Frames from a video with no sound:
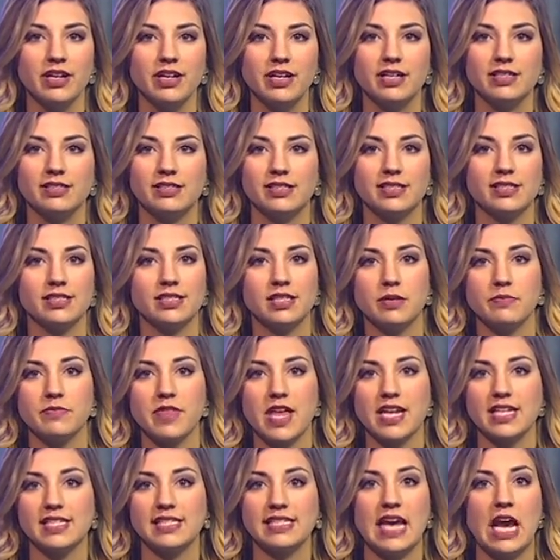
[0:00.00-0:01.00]
a system
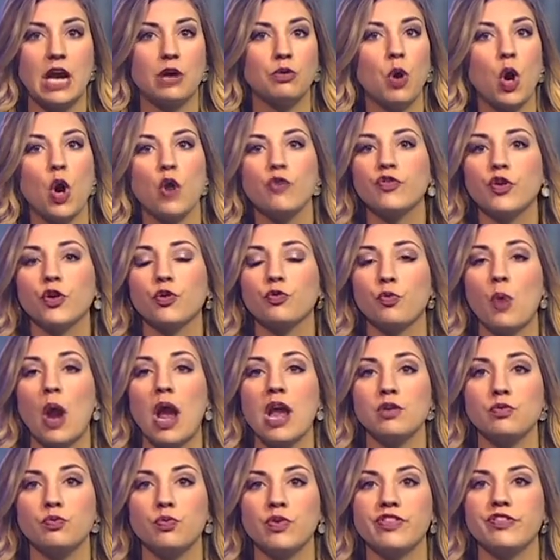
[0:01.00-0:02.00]
that is now
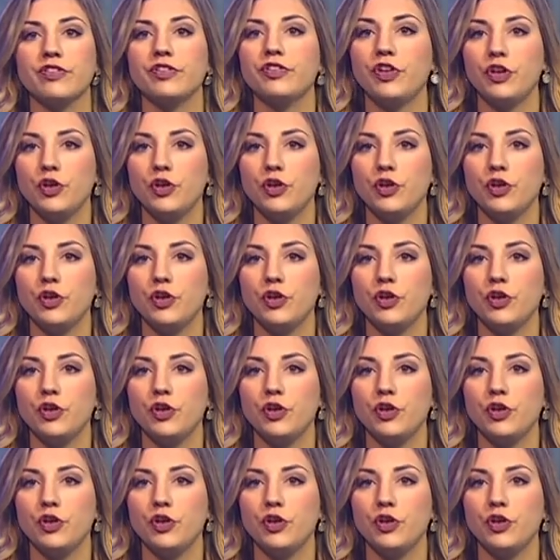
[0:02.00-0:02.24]
overrun with